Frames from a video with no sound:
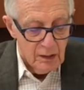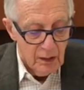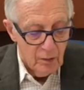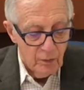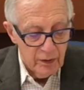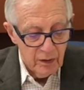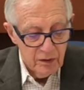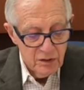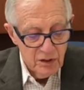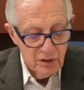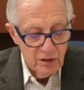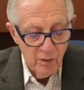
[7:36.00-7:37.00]
I want to
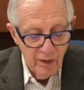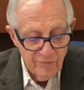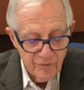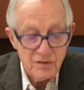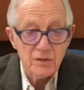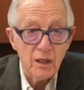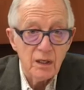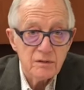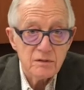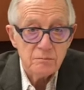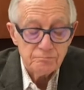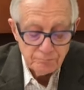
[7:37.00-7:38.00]
continue to
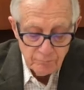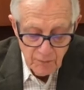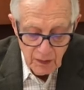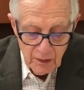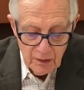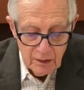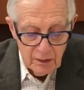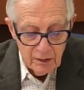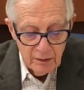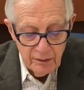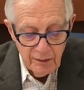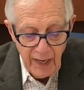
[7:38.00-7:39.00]
emphasize
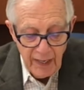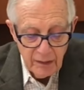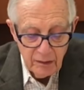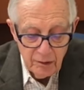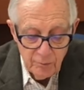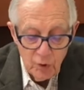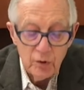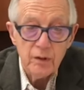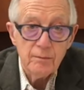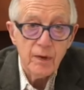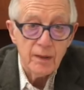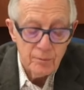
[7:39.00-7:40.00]
that
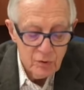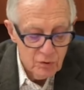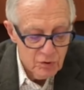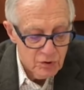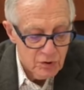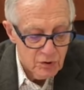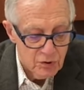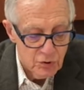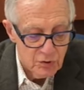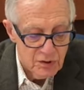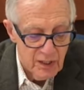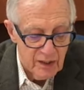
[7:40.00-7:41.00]
community members
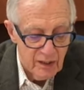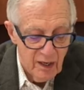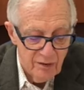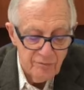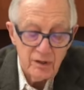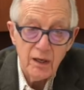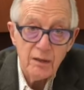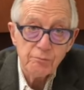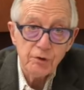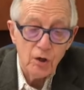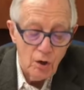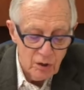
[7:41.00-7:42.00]
should take everyday
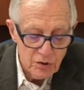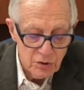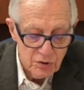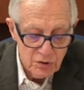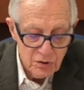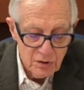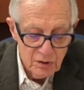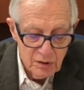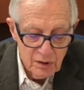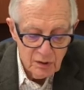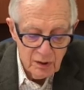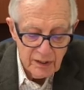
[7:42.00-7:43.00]
precautions,
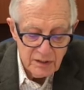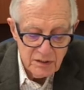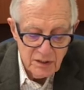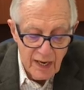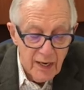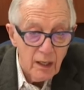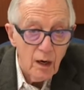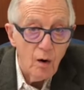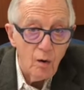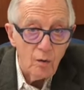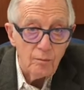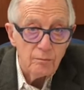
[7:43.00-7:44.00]
like staying
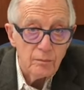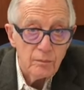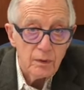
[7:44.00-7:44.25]
home